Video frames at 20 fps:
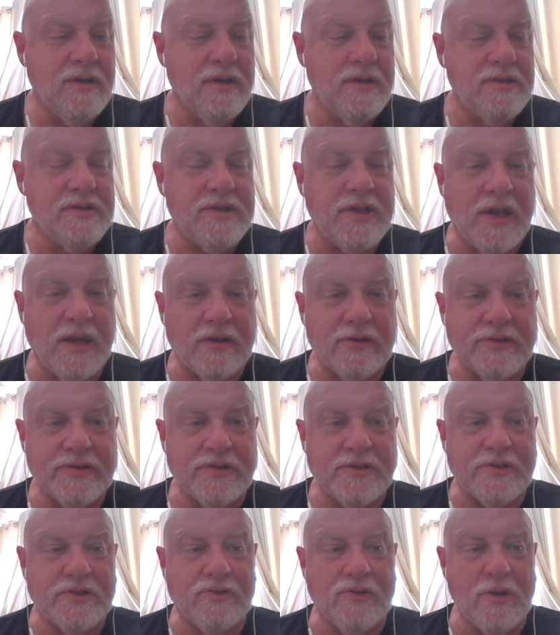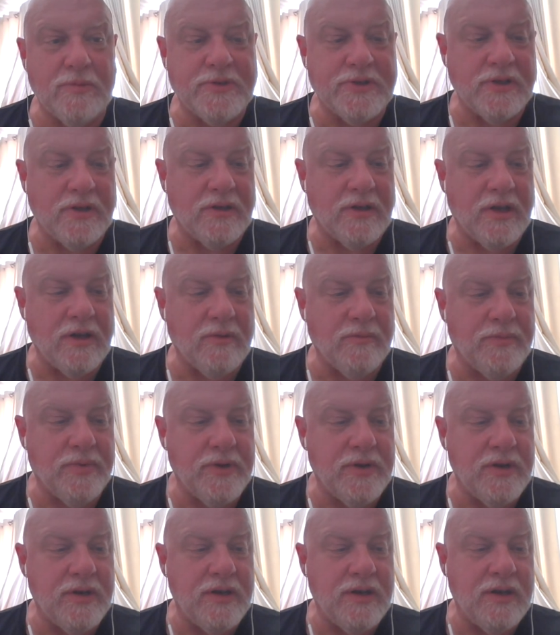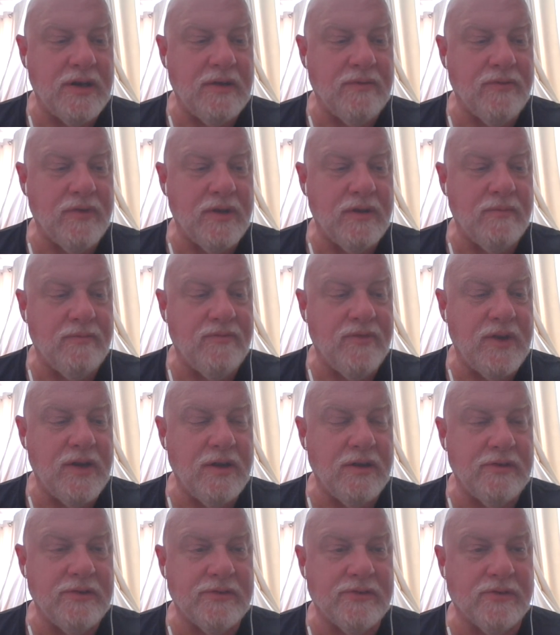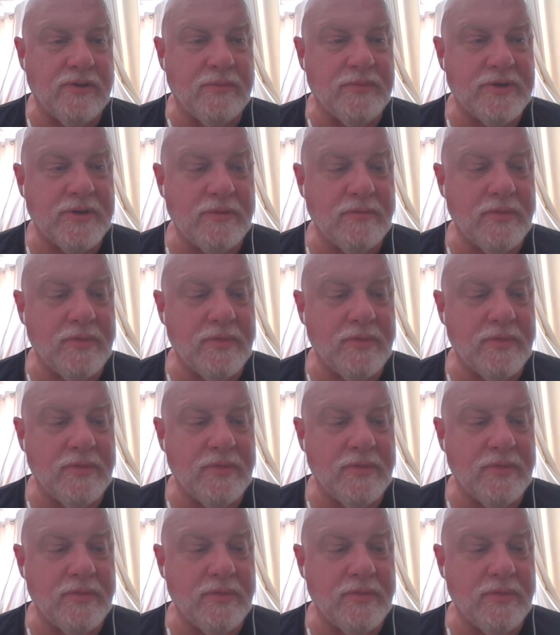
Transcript: channel's description. I don't put it in every video description,